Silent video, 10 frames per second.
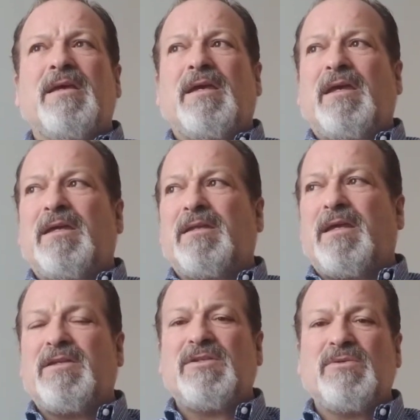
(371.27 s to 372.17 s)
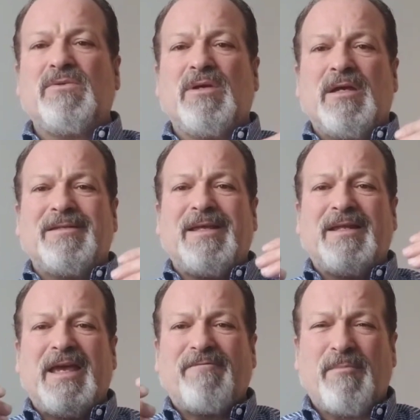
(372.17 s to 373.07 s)
and do daily
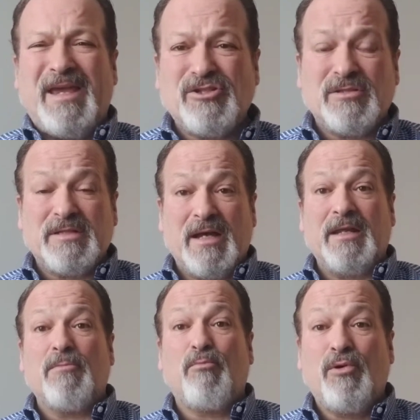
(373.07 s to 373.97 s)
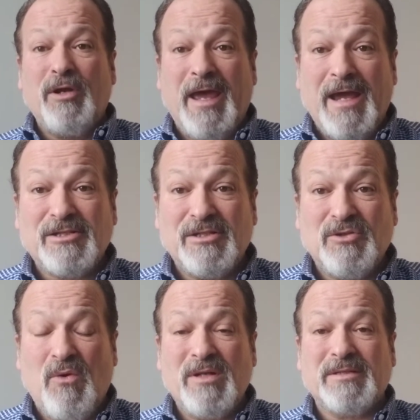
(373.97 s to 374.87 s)
affirmations on it. Put action
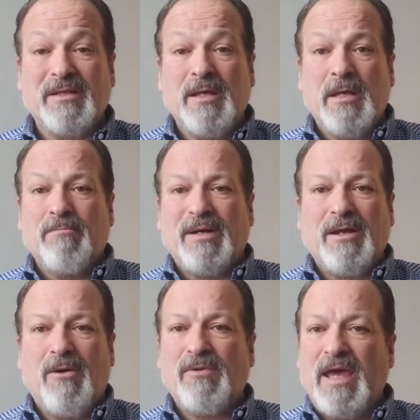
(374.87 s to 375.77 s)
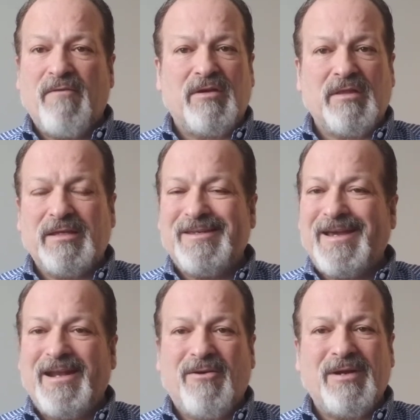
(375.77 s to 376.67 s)
towards it, but own everything. You
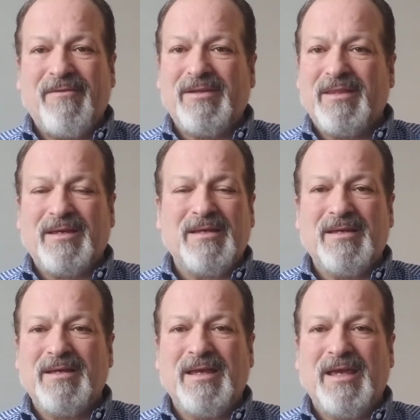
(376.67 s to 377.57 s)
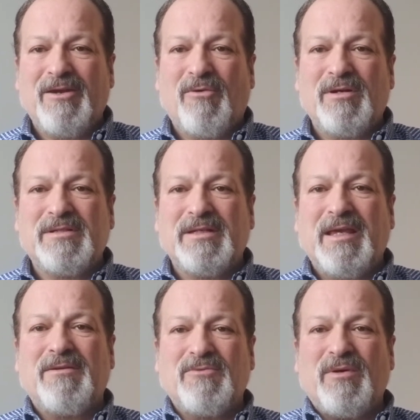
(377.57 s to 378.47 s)
got to own everything in order to
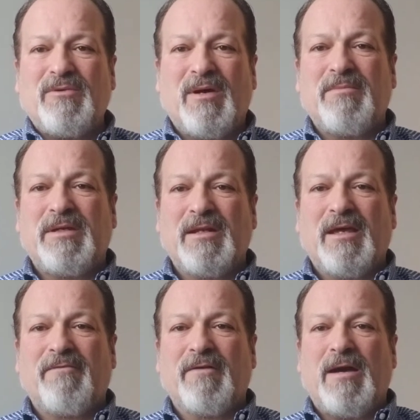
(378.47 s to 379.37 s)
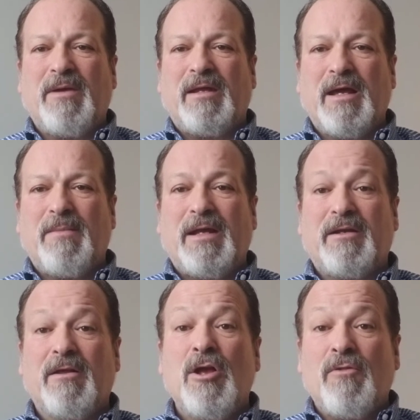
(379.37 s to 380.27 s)
get to where you want to be in life. I'm out of
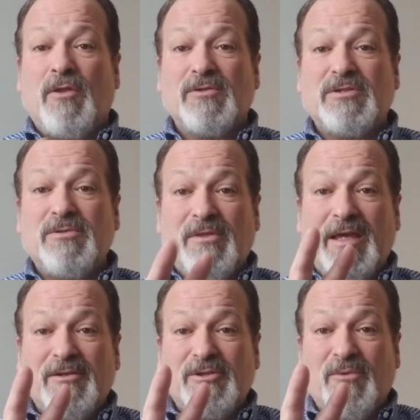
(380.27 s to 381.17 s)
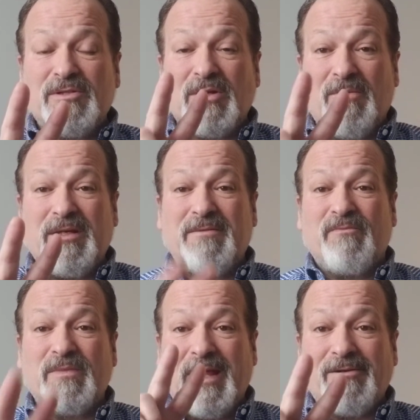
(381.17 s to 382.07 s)
here. Those two words, own it,
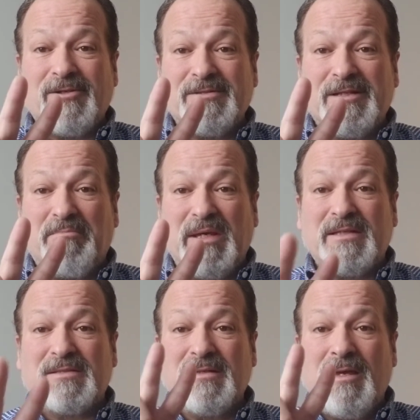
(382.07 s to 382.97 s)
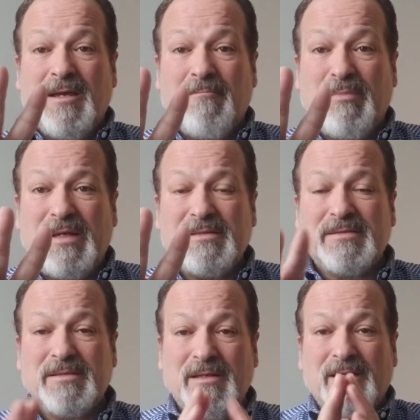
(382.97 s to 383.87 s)
now turns into peace.
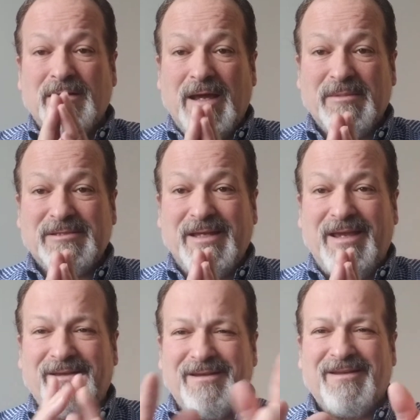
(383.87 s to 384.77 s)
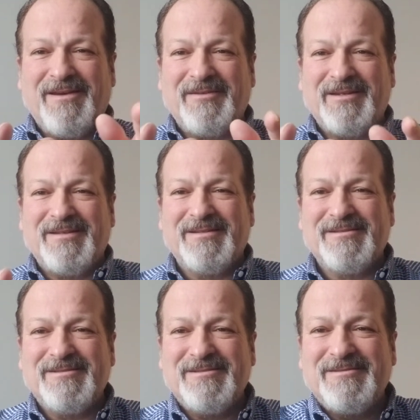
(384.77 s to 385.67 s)
Peace. Namaste. Love you.
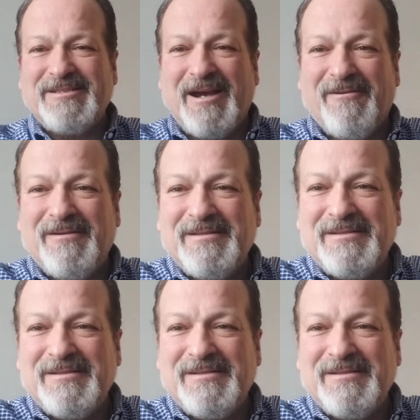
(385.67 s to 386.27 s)
Ciao.